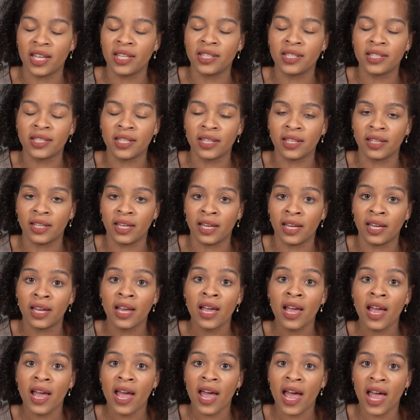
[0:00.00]
instantly
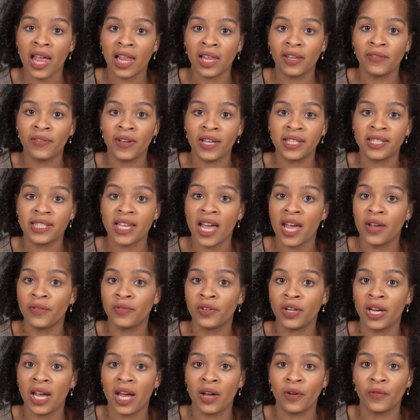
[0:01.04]
elevates
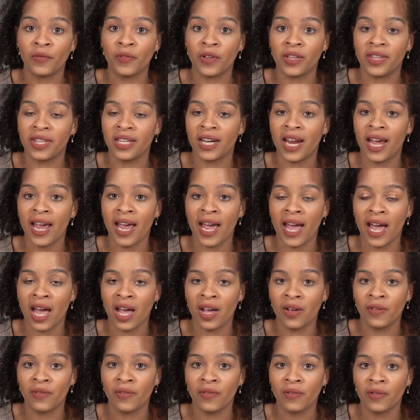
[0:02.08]
every outfit that I
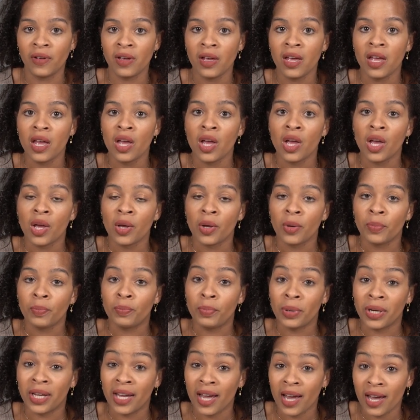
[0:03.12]
have.
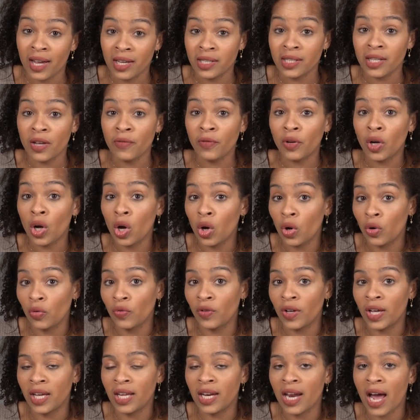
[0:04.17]
Because of
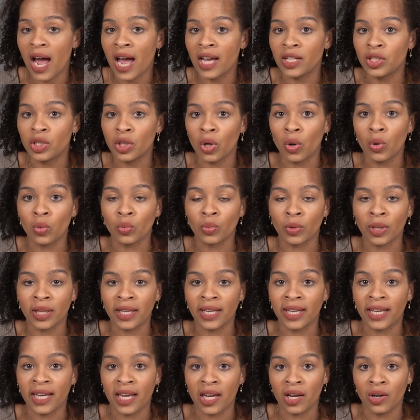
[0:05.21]
COVID, I don't
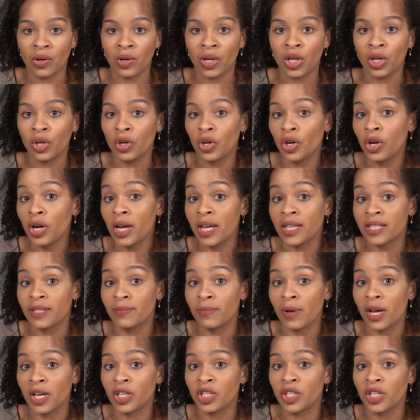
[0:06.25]
really carry her as
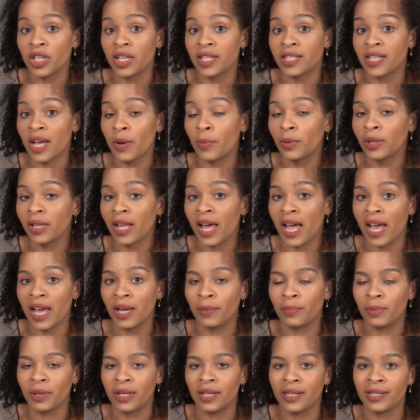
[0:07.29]
much as I would
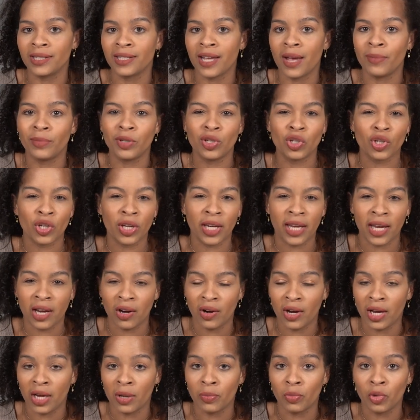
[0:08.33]
like because I'm usually
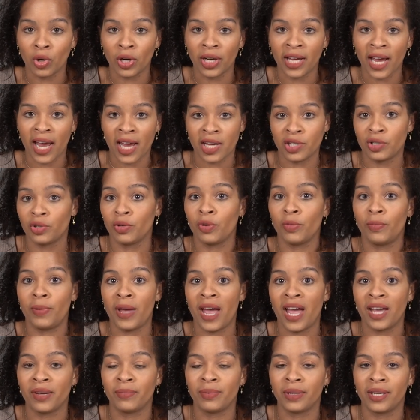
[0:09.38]
carrying a more casual
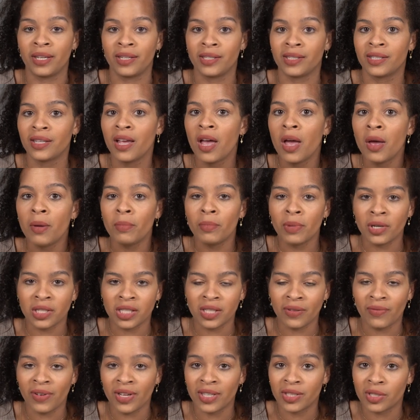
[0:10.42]
bag because
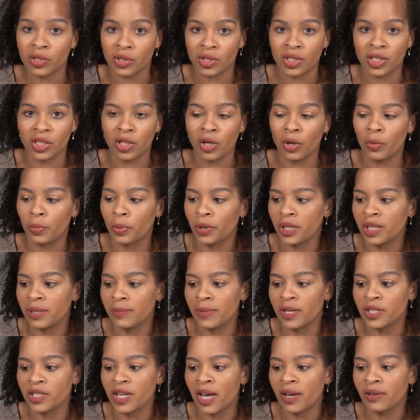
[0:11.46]
most events are still pretty
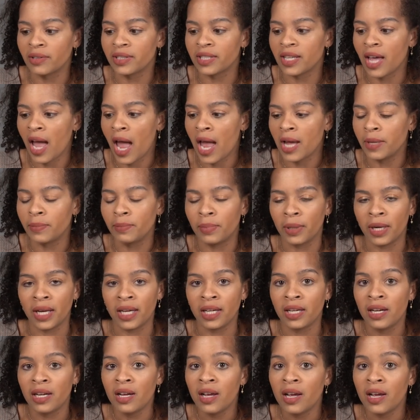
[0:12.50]
much outside. But